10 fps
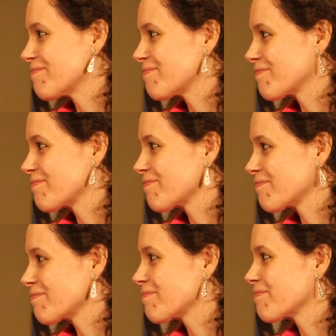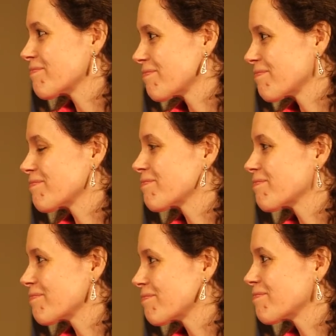
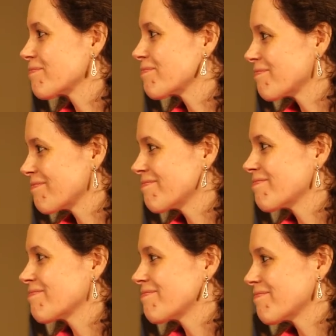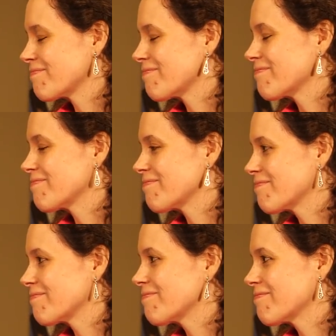
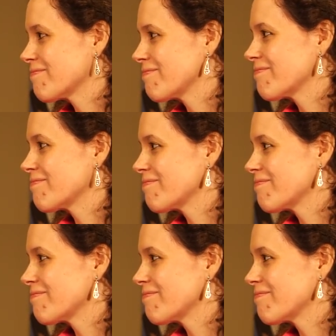(silent)